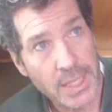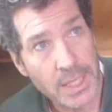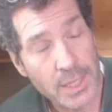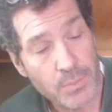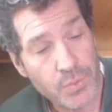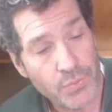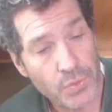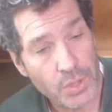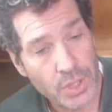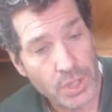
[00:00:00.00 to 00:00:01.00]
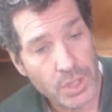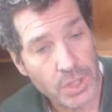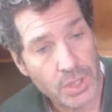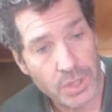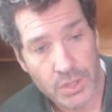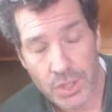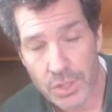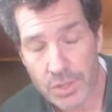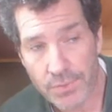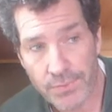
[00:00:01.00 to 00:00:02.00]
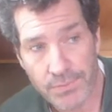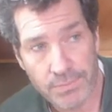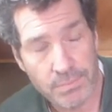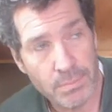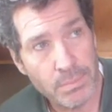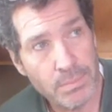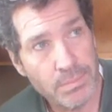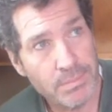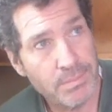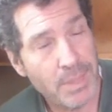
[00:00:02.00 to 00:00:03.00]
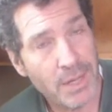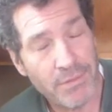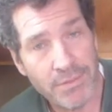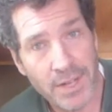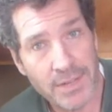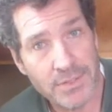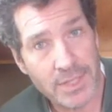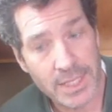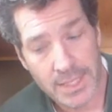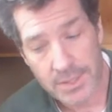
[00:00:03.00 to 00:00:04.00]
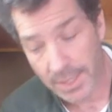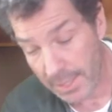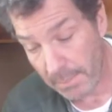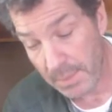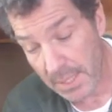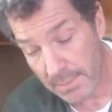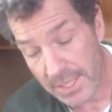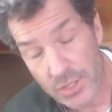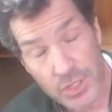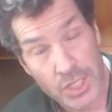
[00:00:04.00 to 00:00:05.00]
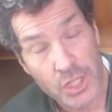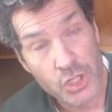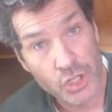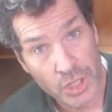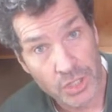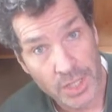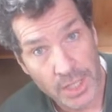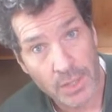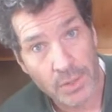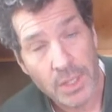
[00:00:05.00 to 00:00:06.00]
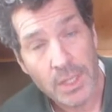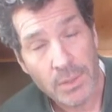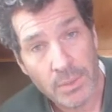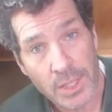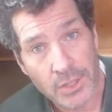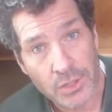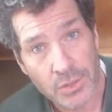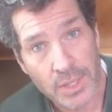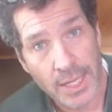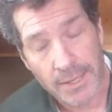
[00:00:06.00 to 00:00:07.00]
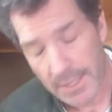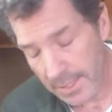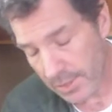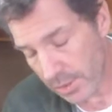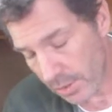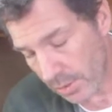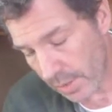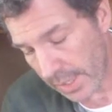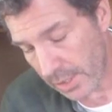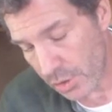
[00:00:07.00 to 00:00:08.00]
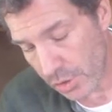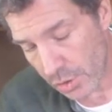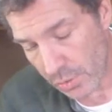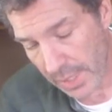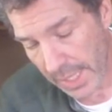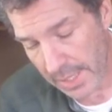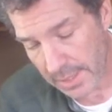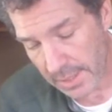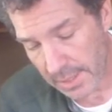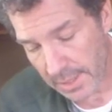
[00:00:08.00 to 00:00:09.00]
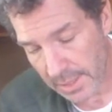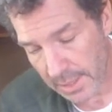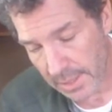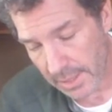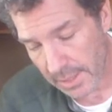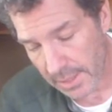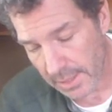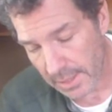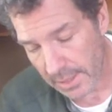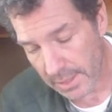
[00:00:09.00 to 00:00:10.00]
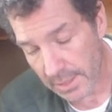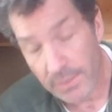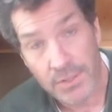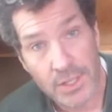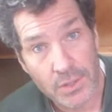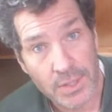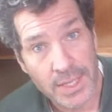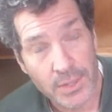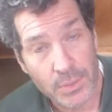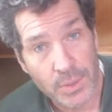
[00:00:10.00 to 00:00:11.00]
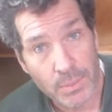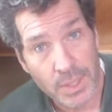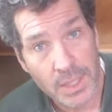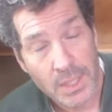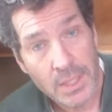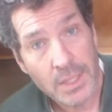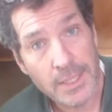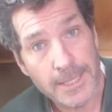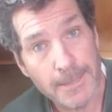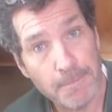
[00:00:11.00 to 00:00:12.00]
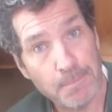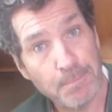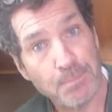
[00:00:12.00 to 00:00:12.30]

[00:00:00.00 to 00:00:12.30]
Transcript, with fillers: amps for just a, mm, about five seconds, and the BMS did shut down when I do that. So I can show that in uh, the video later when we um,